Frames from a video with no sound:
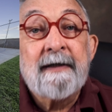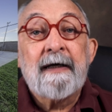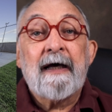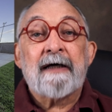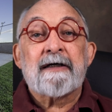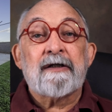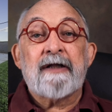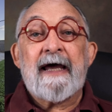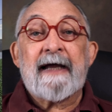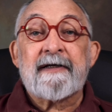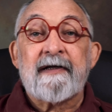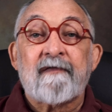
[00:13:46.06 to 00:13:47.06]
a
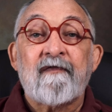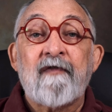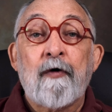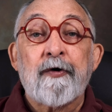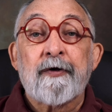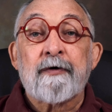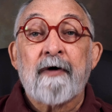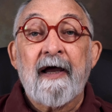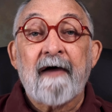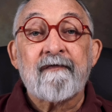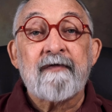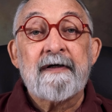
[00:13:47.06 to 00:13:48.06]
galactic
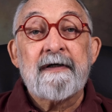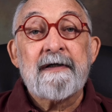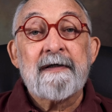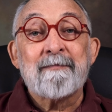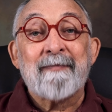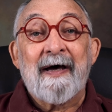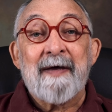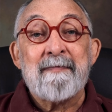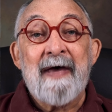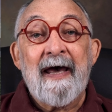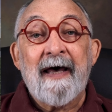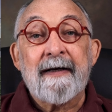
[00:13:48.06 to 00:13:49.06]
photograph by
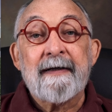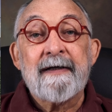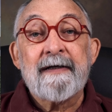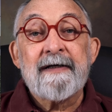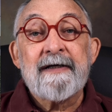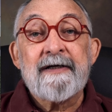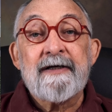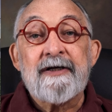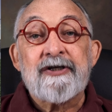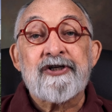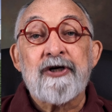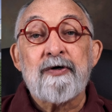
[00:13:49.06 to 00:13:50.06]
Matt. It
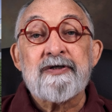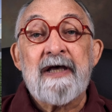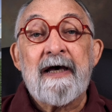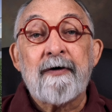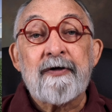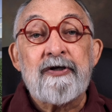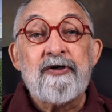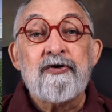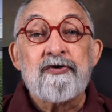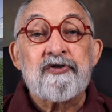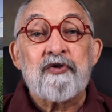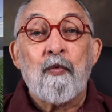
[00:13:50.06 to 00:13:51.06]
shows how to
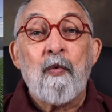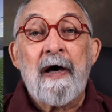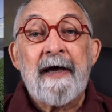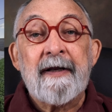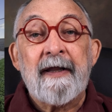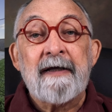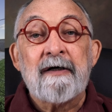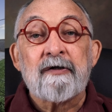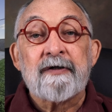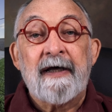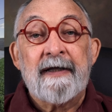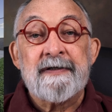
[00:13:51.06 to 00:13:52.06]
use the wide-angle
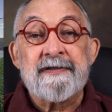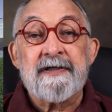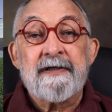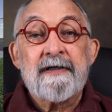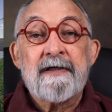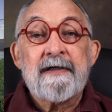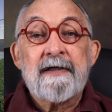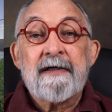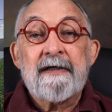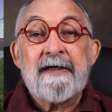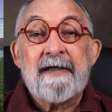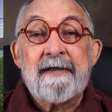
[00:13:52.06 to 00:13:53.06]
lens
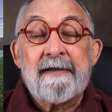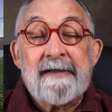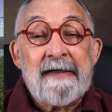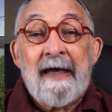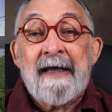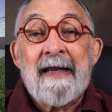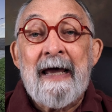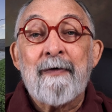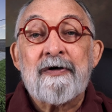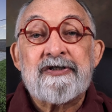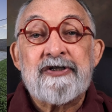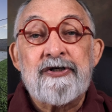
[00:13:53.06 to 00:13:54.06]
and how
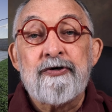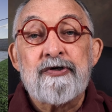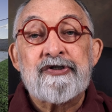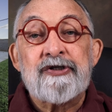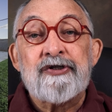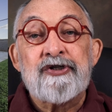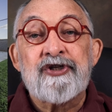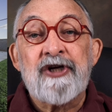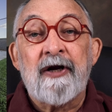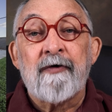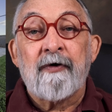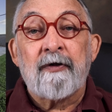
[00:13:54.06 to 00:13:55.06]
it's used in
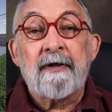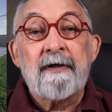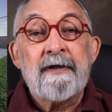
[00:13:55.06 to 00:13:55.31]
general.